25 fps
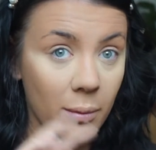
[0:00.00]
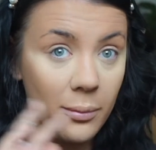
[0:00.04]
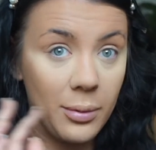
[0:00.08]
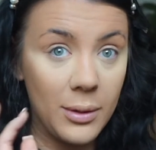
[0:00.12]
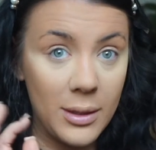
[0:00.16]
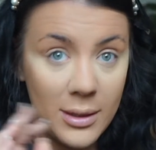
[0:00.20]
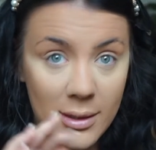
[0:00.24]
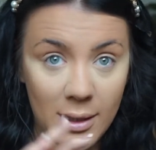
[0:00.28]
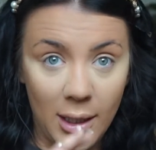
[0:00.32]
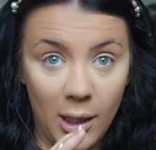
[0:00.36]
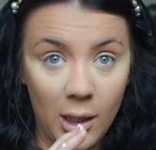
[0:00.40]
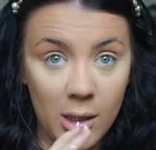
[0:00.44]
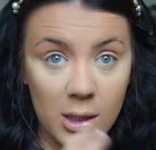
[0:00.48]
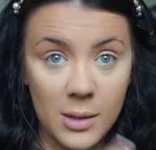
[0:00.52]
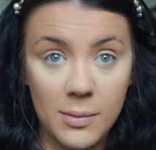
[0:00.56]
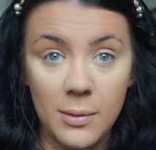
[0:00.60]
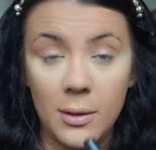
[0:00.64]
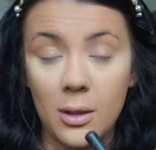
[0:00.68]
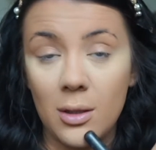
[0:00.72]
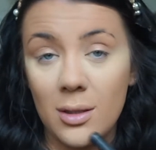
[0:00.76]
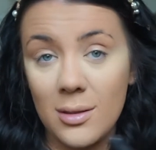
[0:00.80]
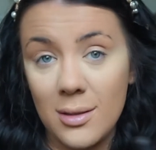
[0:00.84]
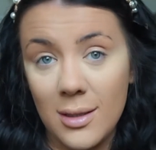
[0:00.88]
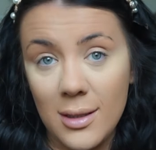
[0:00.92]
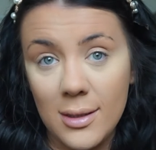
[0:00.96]
please tell us,
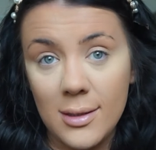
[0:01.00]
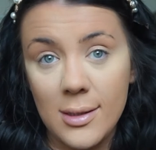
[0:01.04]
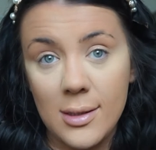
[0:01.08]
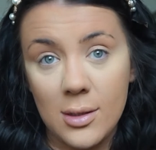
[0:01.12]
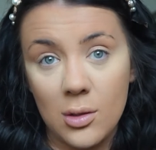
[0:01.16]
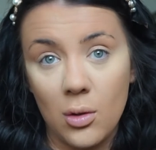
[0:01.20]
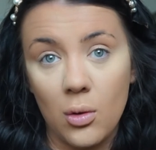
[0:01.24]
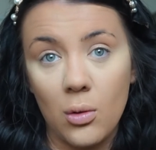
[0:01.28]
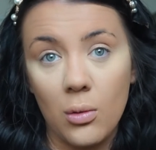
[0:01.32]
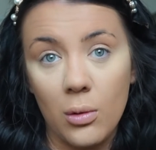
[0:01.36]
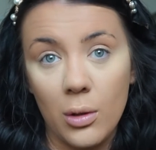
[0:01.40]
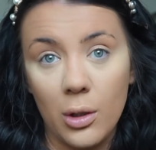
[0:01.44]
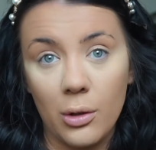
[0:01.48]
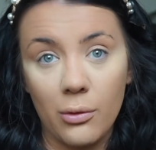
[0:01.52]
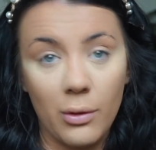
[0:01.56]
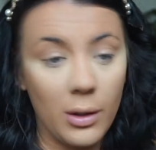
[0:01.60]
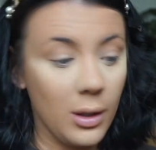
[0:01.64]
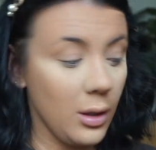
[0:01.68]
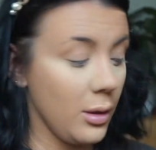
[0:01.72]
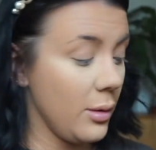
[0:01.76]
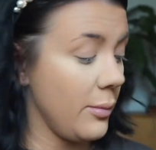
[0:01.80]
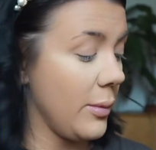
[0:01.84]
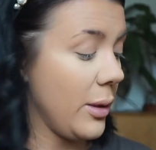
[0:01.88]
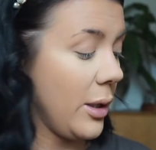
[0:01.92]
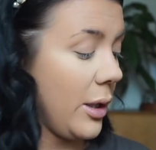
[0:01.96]
because this is the holy grail
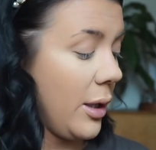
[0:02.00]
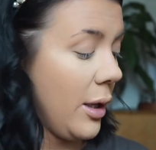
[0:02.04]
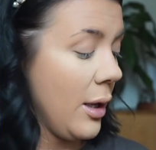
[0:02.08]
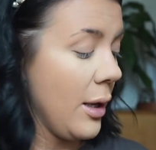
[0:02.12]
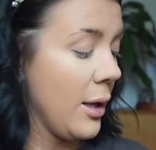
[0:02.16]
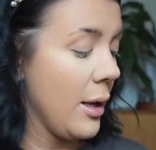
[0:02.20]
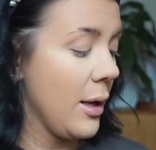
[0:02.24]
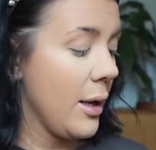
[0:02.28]
at the minute.